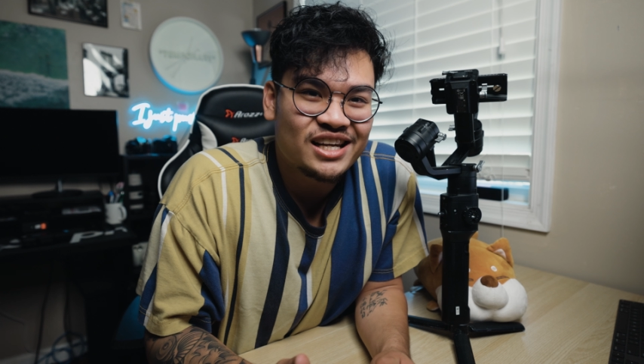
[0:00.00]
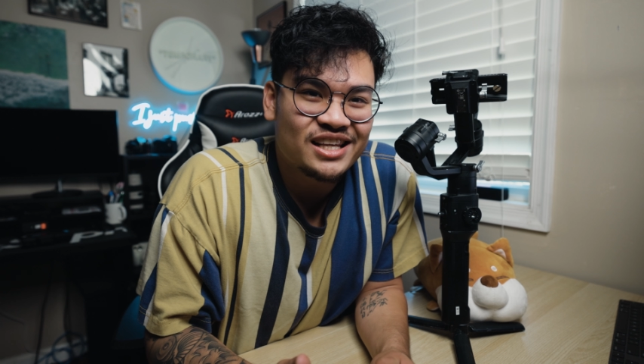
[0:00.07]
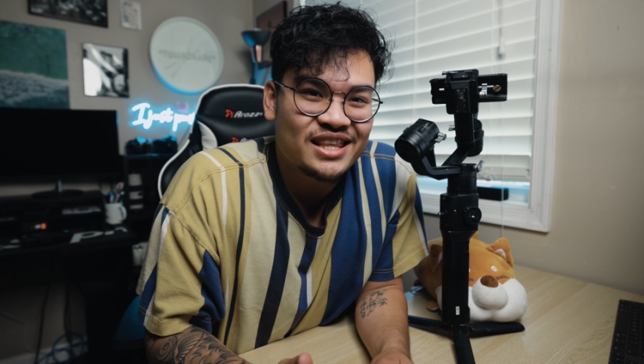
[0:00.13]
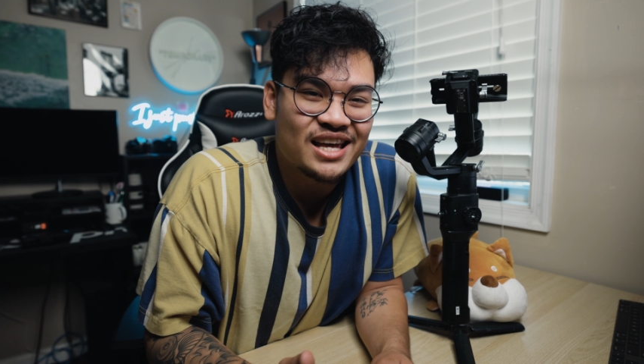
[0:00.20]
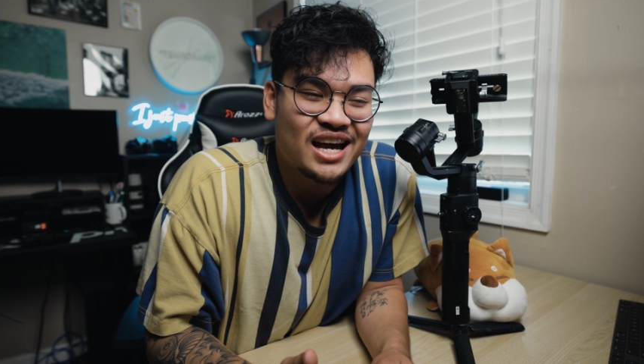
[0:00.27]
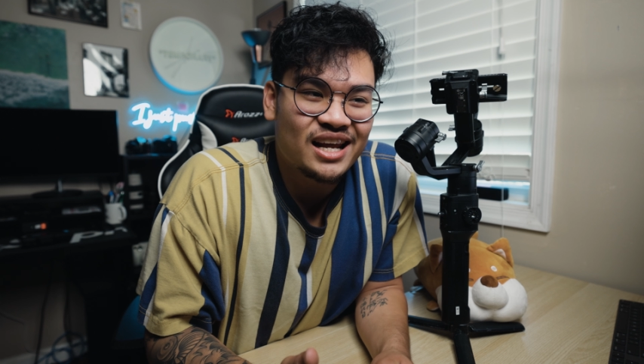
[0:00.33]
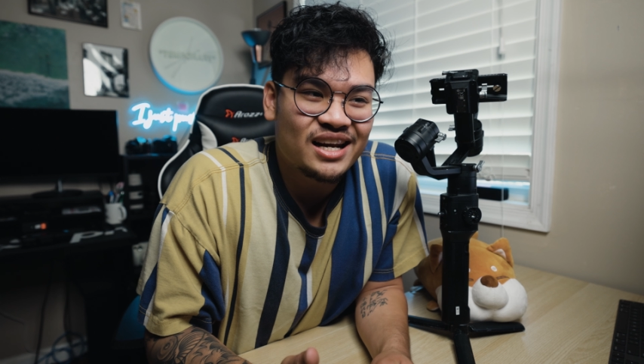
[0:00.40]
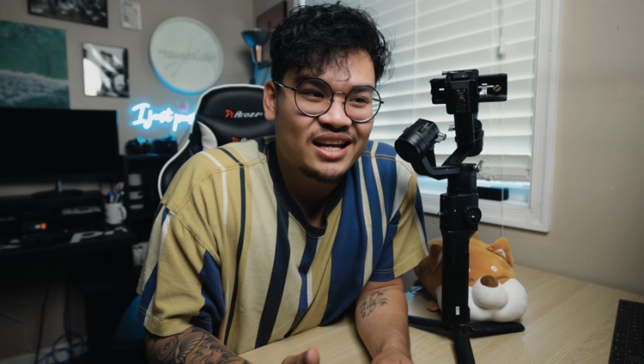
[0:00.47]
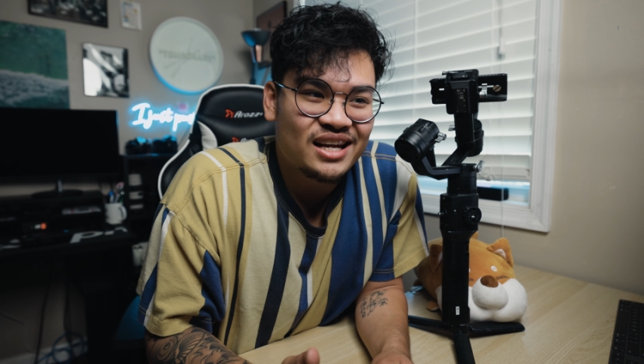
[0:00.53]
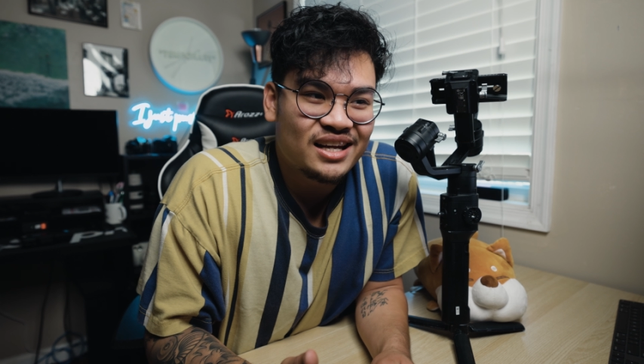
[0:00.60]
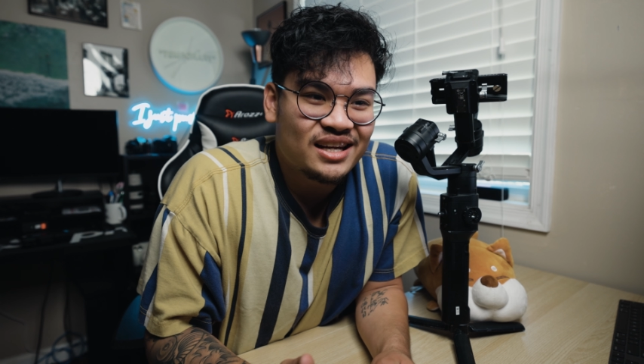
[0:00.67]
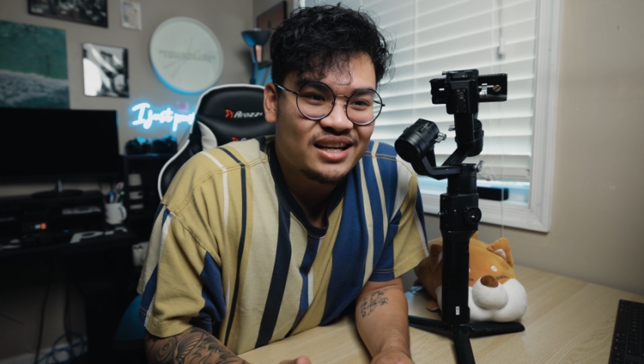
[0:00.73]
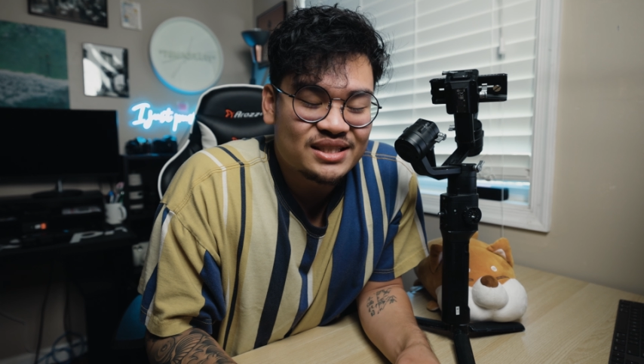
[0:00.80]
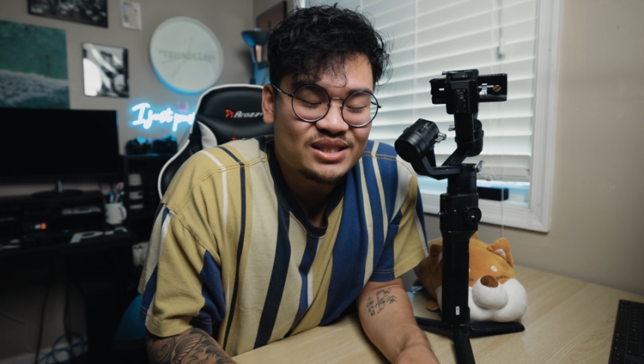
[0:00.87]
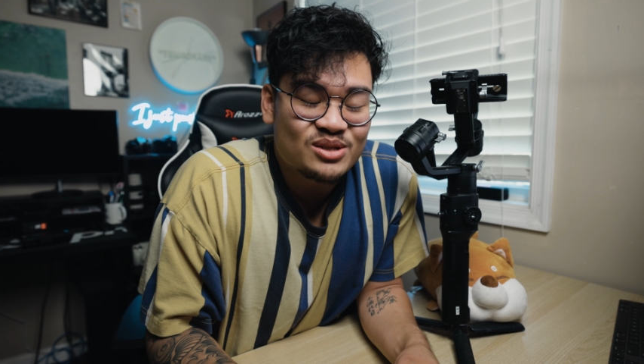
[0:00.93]
that
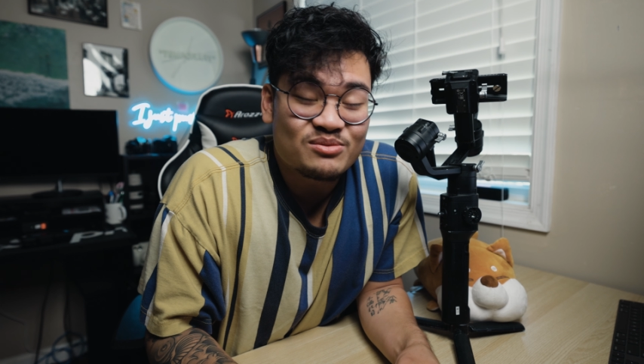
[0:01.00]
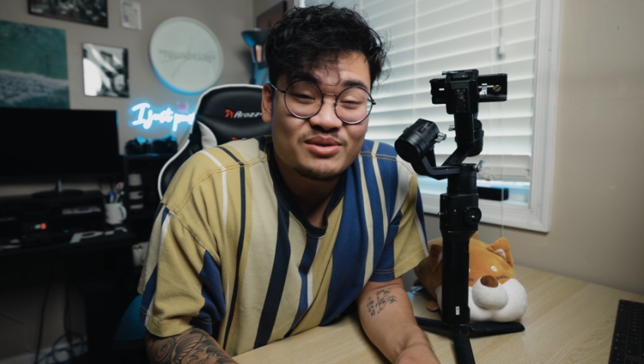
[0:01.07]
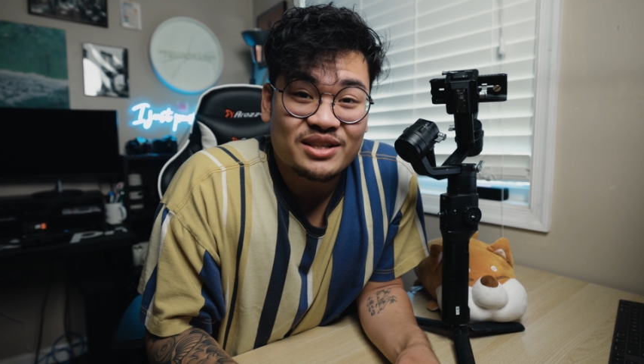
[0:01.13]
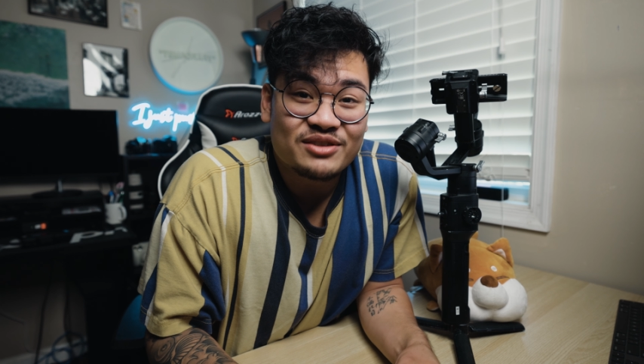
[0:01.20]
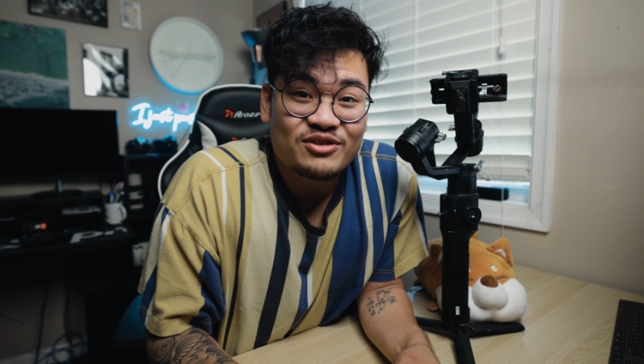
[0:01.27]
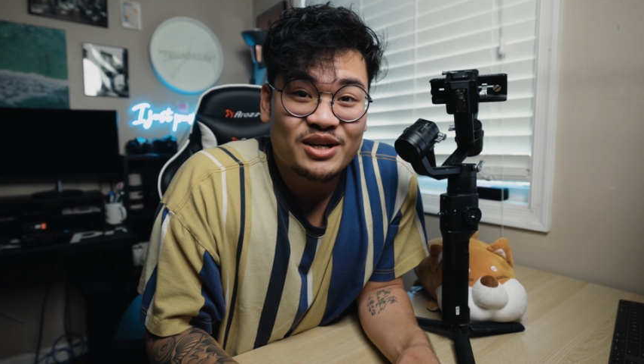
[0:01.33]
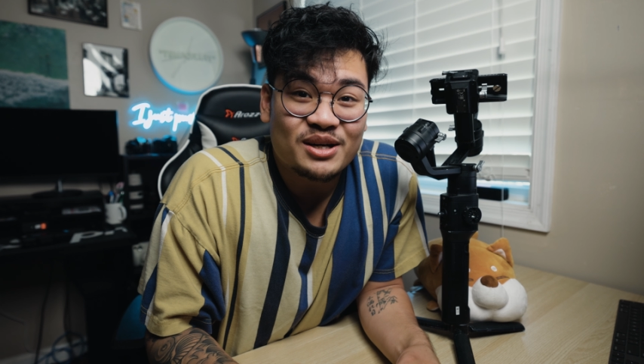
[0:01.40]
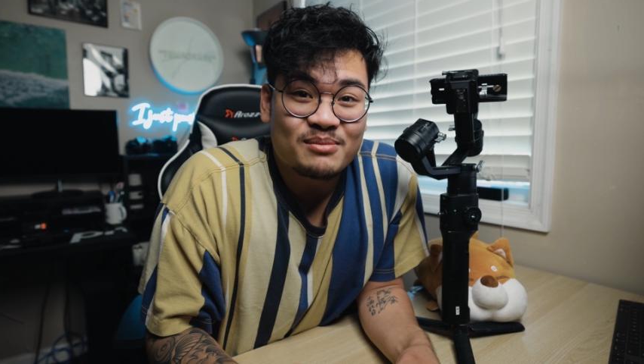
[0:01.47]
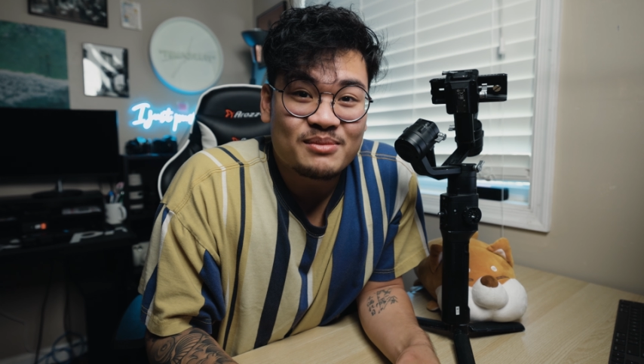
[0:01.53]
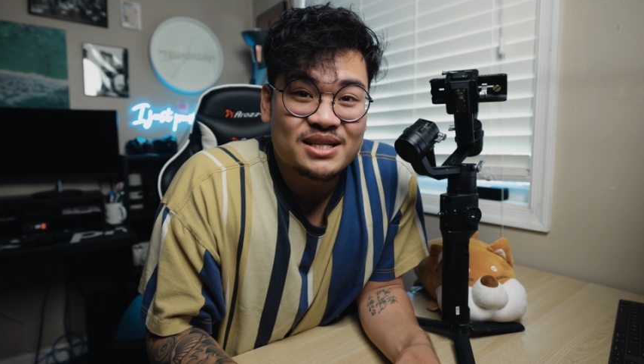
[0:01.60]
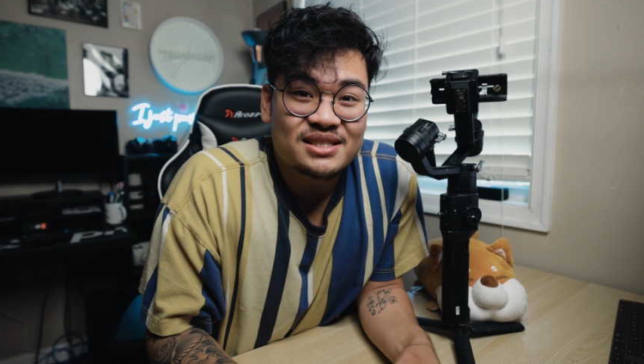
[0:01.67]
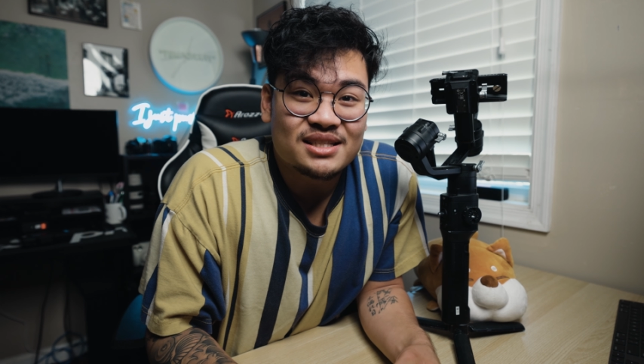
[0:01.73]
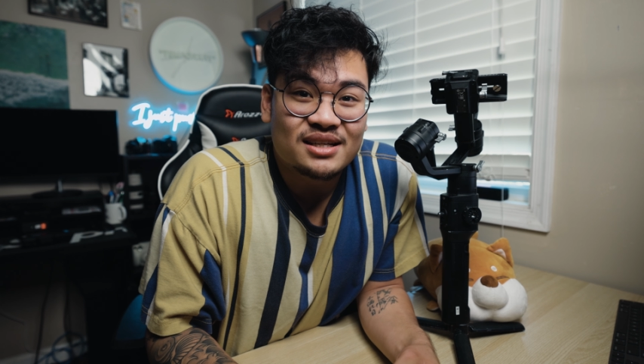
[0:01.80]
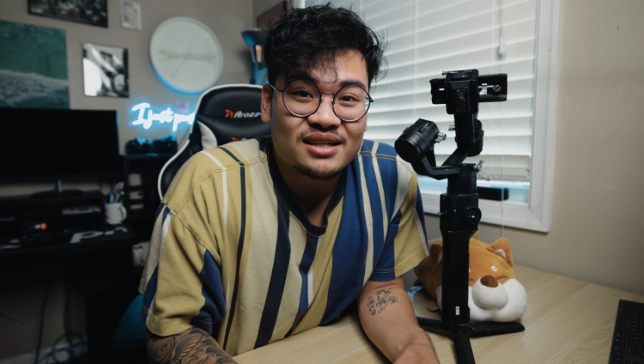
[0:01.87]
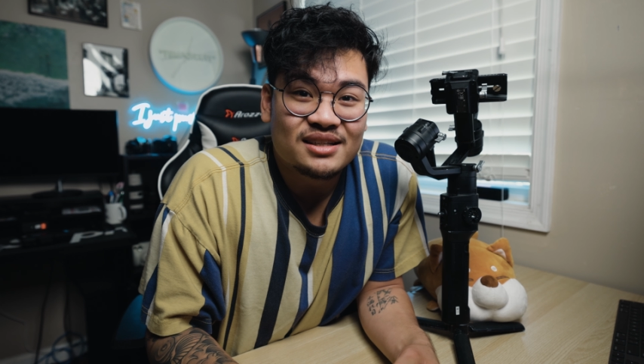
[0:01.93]
it's just really freaking
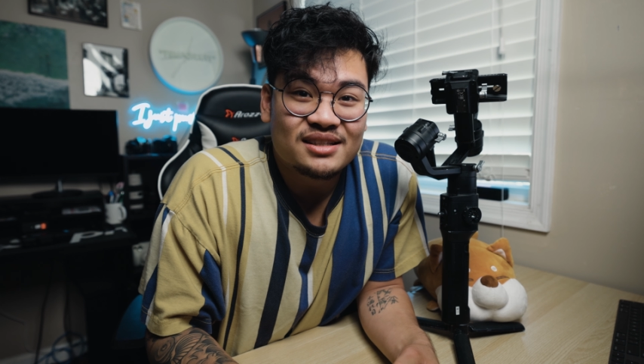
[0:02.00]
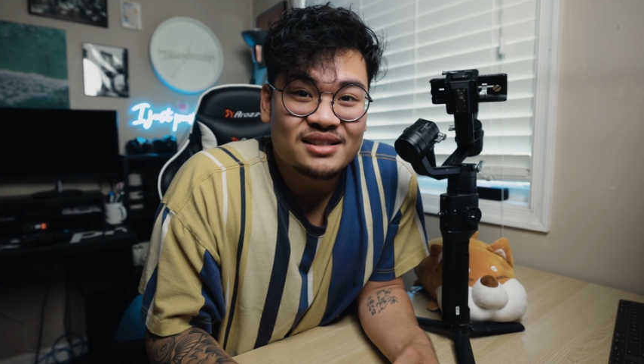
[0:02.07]
amazing.